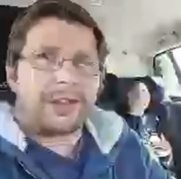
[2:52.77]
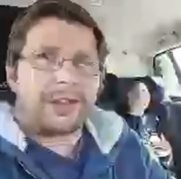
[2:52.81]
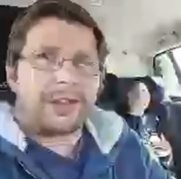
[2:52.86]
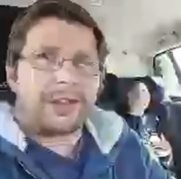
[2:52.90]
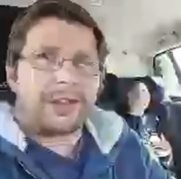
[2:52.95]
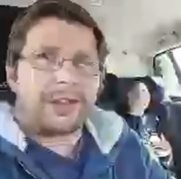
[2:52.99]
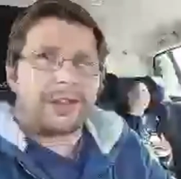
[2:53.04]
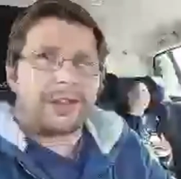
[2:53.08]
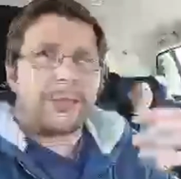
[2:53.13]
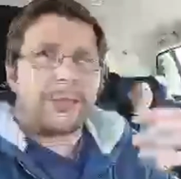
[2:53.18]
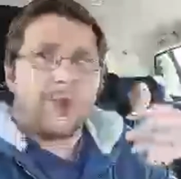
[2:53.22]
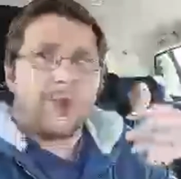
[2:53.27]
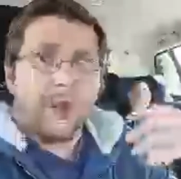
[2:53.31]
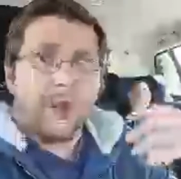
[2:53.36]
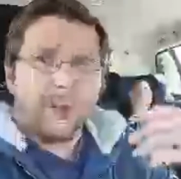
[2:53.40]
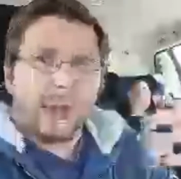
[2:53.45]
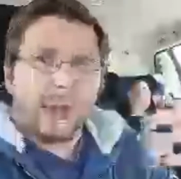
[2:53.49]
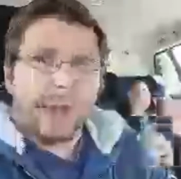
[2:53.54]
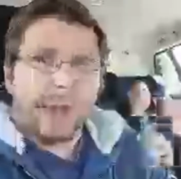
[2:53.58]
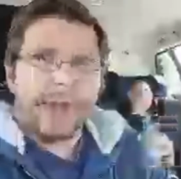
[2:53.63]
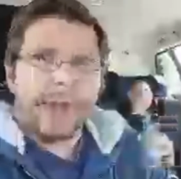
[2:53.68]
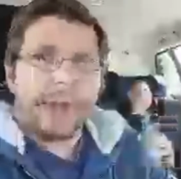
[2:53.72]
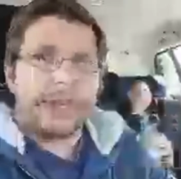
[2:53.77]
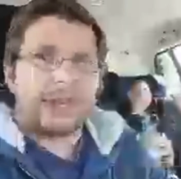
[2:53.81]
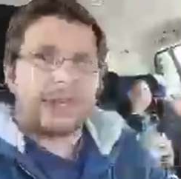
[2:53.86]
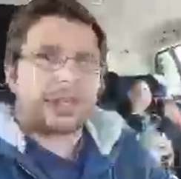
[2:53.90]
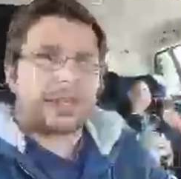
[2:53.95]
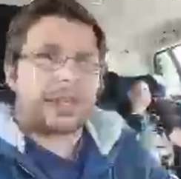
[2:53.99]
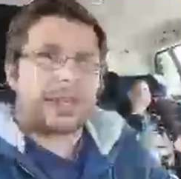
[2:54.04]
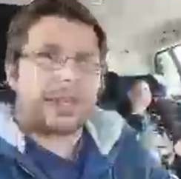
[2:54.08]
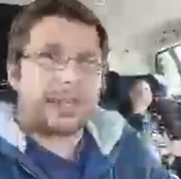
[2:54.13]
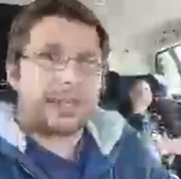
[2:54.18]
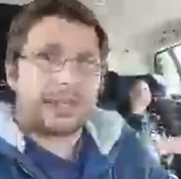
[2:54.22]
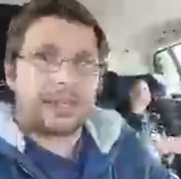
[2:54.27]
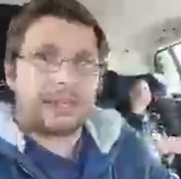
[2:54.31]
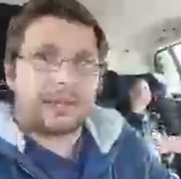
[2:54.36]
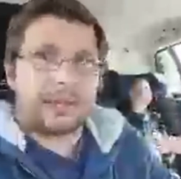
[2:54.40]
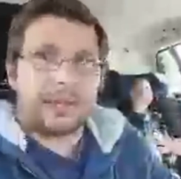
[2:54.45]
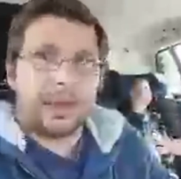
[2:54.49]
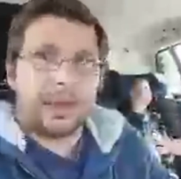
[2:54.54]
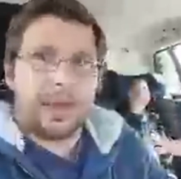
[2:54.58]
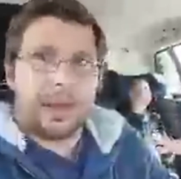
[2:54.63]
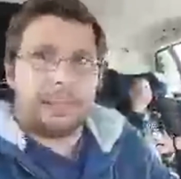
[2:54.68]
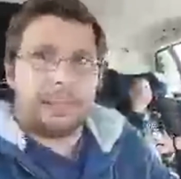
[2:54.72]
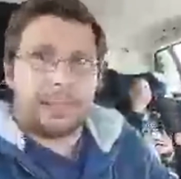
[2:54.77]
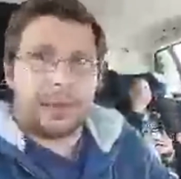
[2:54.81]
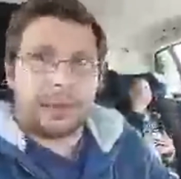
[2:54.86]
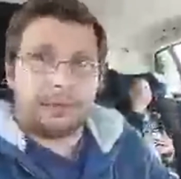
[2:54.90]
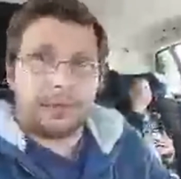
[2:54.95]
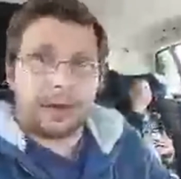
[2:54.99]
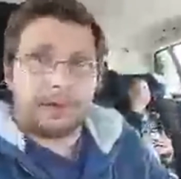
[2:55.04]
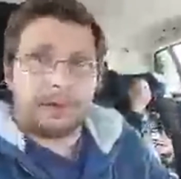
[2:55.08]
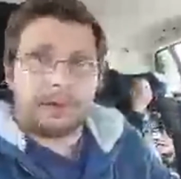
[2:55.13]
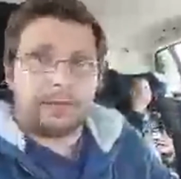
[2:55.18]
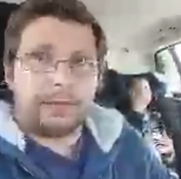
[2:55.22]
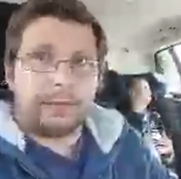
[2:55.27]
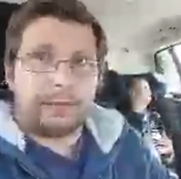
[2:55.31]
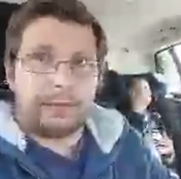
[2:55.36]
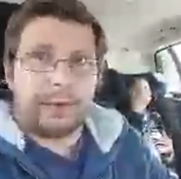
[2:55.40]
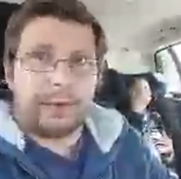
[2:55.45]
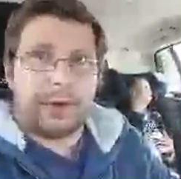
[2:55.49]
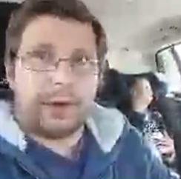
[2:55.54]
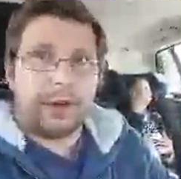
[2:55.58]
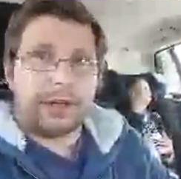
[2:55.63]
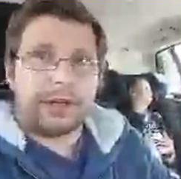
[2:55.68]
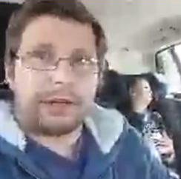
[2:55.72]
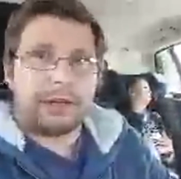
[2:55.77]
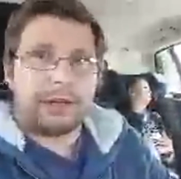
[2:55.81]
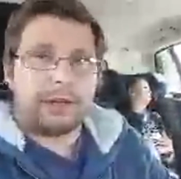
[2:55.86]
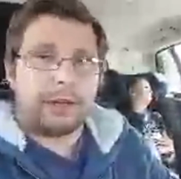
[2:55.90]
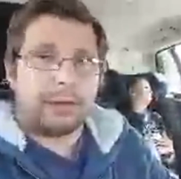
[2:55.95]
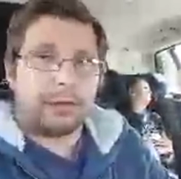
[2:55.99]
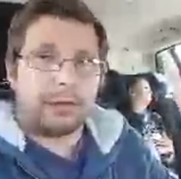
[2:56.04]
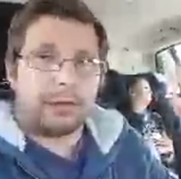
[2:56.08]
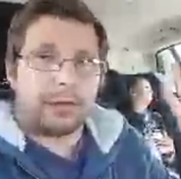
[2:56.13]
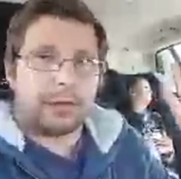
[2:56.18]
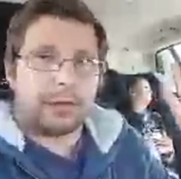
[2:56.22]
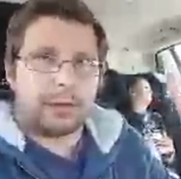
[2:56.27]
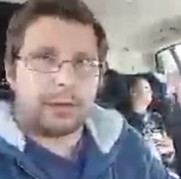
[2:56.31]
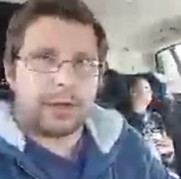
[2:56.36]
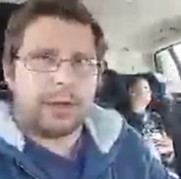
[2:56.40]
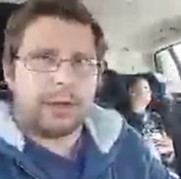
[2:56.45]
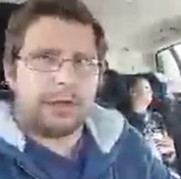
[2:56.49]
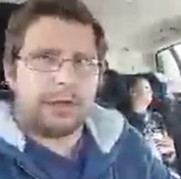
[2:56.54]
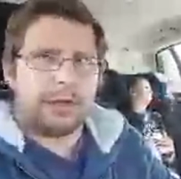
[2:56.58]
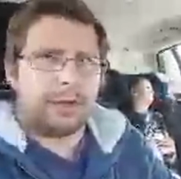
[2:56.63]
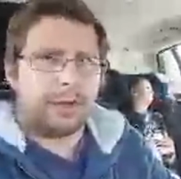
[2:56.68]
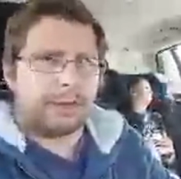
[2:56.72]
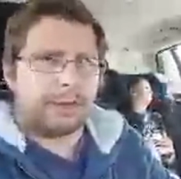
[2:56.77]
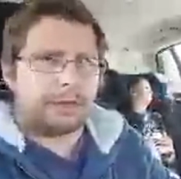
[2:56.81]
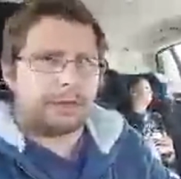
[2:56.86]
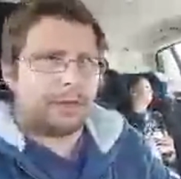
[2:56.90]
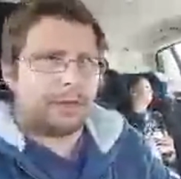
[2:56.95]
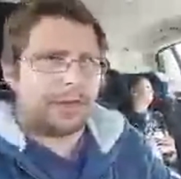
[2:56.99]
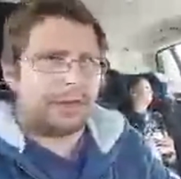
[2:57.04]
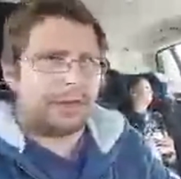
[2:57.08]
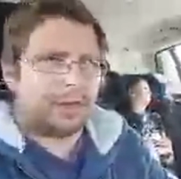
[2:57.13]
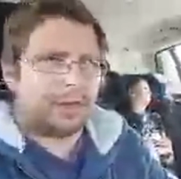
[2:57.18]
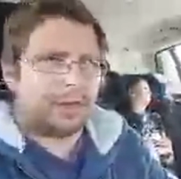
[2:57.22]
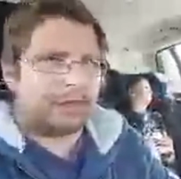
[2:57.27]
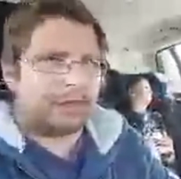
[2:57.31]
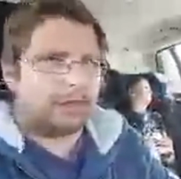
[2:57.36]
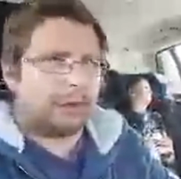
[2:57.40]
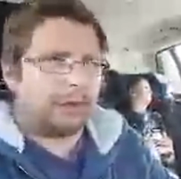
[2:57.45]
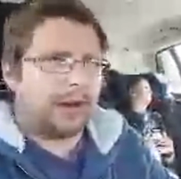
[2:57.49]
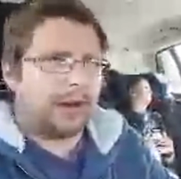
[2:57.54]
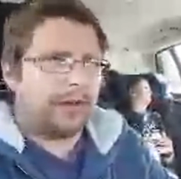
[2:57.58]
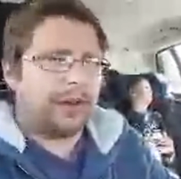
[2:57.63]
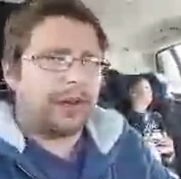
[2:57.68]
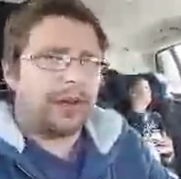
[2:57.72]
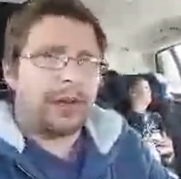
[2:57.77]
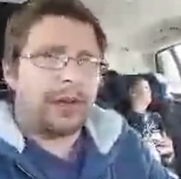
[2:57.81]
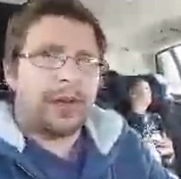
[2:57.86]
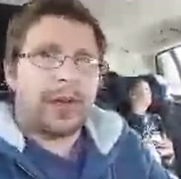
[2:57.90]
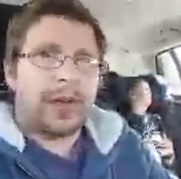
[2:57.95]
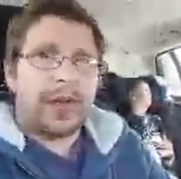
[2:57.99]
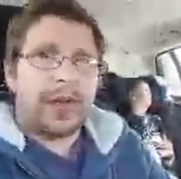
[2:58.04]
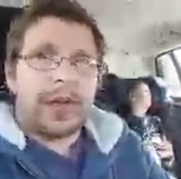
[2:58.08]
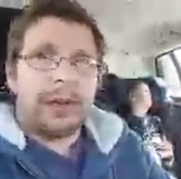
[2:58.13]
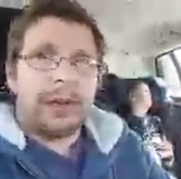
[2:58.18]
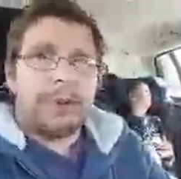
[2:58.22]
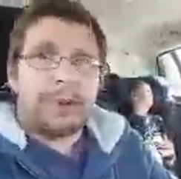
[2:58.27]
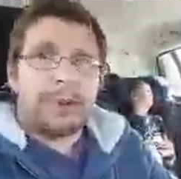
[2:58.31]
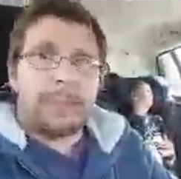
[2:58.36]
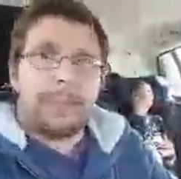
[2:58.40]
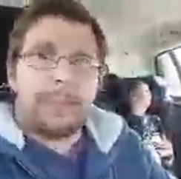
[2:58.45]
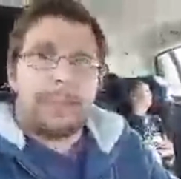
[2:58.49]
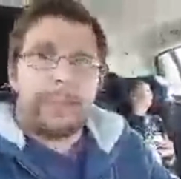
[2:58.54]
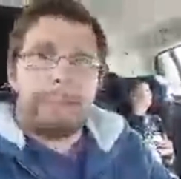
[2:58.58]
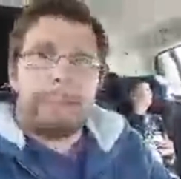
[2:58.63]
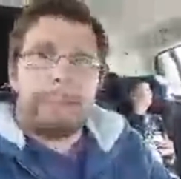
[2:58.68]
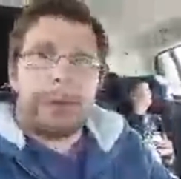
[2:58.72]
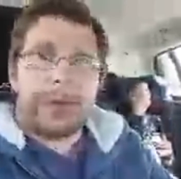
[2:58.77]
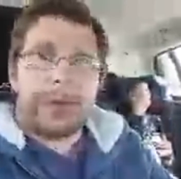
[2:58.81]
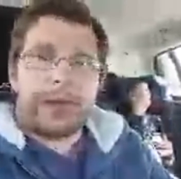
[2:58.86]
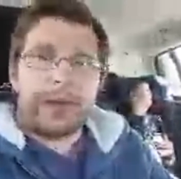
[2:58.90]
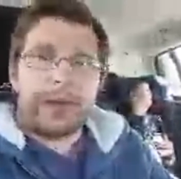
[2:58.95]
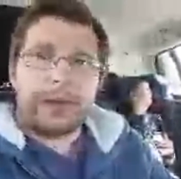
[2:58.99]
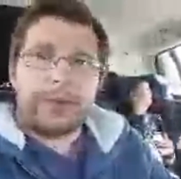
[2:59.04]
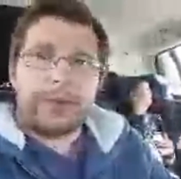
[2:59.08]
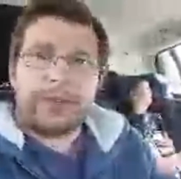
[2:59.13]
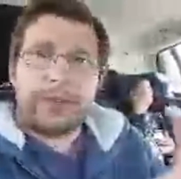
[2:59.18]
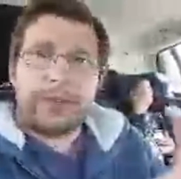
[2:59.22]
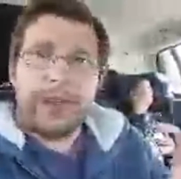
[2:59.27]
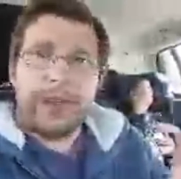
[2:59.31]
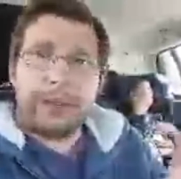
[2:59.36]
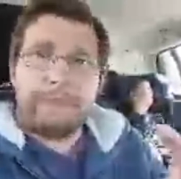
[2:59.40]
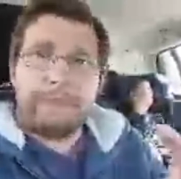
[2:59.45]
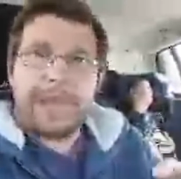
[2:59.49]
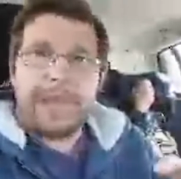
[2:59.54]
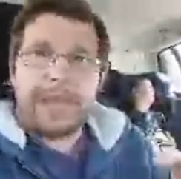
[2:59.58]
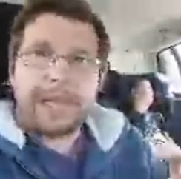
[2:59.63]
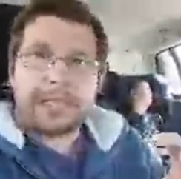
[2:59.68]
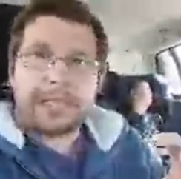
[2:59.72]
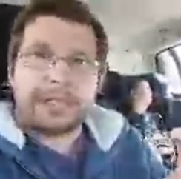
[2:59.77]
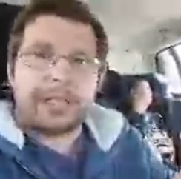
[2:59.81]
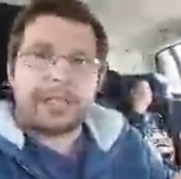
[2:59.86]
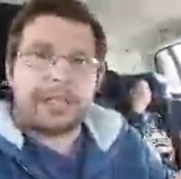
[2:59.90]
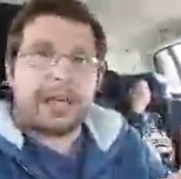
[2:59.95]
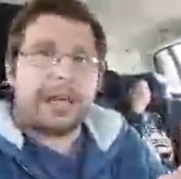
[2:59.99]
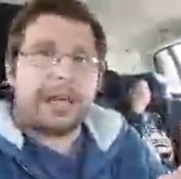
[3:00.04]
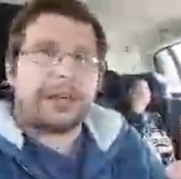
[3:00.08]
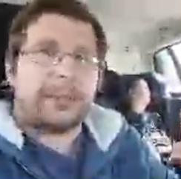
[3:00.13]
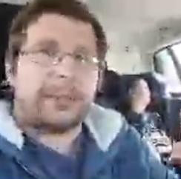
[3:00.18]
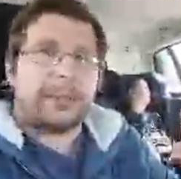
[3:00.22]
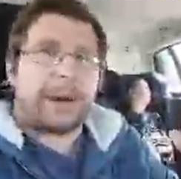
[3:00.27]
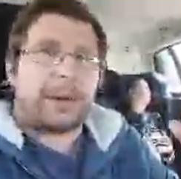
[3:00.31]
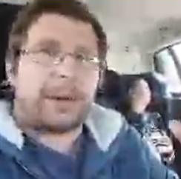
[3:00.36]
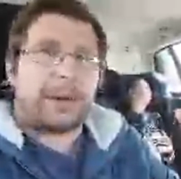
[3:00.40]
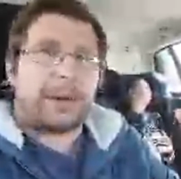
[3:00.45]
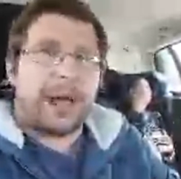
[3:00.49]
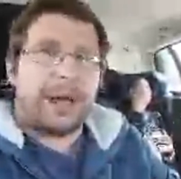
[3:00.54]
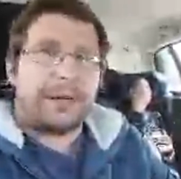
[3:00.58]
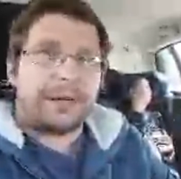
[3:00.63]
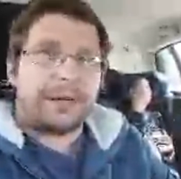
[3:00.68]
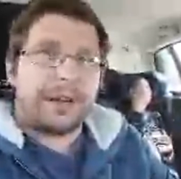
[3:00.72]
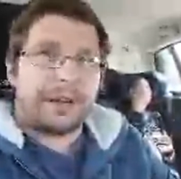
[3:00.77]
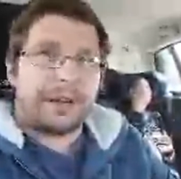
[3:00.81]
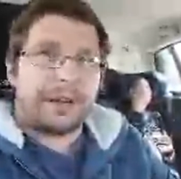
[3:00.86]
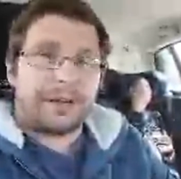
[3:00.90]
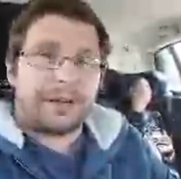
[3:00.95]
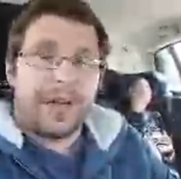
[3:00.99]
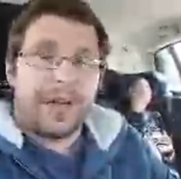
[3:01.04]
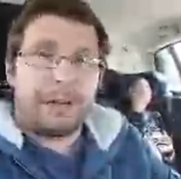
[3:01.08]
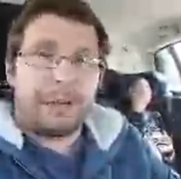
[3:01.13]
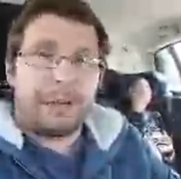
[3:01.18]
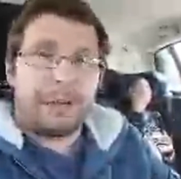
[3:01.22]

quite like to do is I've tried for ages is um, a grapevine or a little vineyard sort of area. But there's obviously been a mix to that about having